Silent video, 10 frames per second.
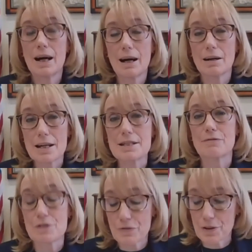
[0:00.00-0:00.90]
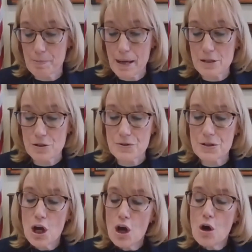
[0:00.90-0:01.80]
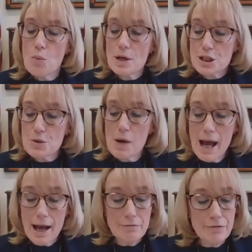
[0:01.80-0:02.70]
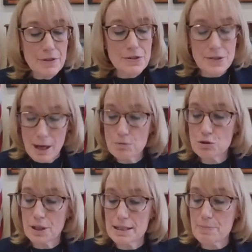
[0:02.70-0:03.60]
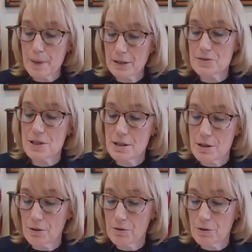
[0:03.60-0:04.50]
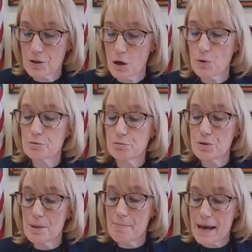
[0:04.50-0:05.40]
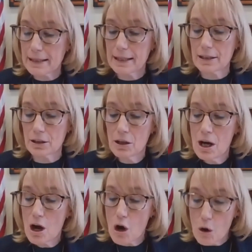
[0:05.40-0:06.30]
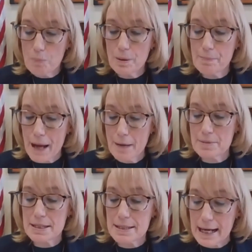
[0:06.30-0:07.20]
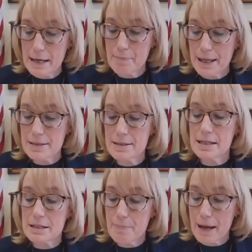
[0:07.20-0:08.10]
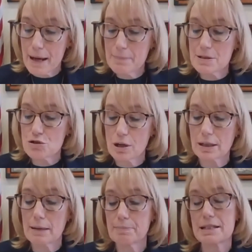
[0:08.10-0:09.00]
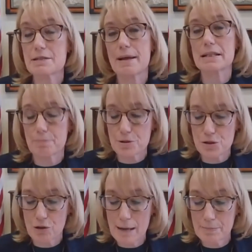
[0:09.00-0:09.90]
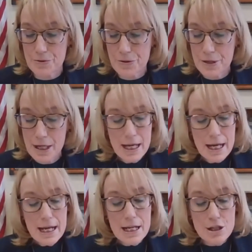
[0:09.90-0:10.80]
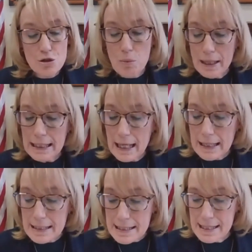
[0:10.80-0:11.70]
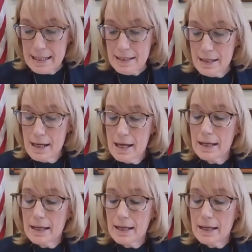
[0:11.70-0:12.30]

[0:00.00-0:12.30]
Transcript: a difference for the patients. We do have some transparency, though, through the Medicare Open Payments Database into payments drug companies make to prescribers. In 2019,